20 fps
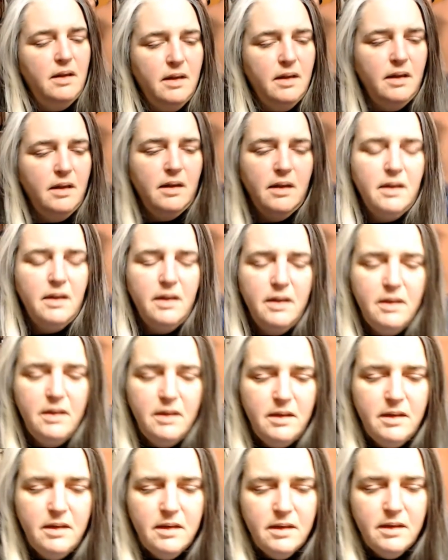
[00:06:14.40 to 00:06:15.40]

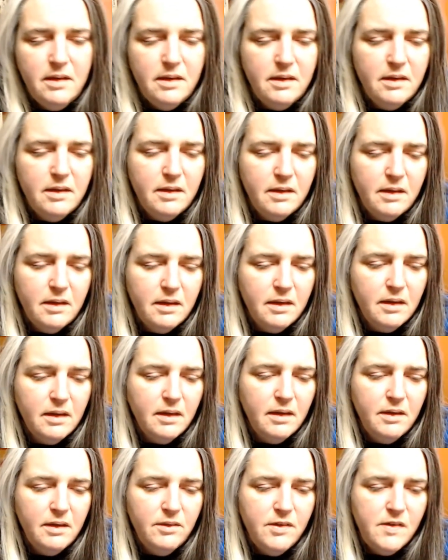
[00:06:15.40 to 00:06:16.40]
And
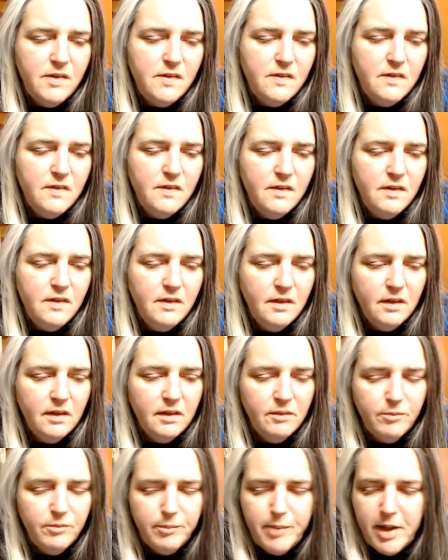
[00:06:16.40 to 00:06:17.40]
it
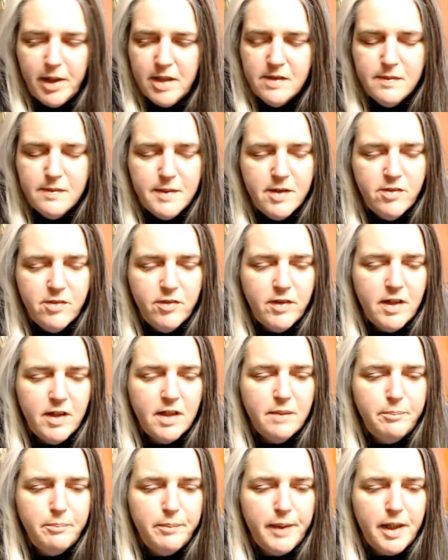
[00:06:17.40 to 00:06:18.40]
reminds me of like a
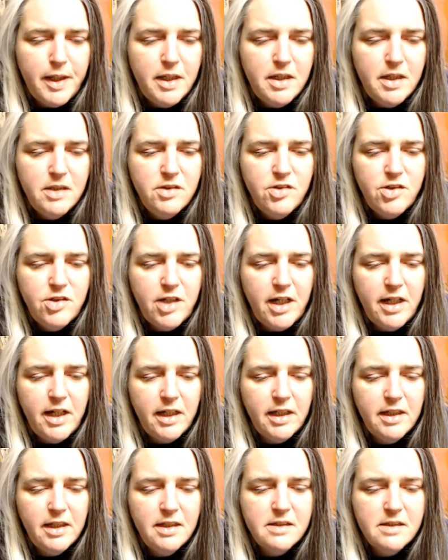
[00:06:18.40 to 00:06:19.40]
burn jacket.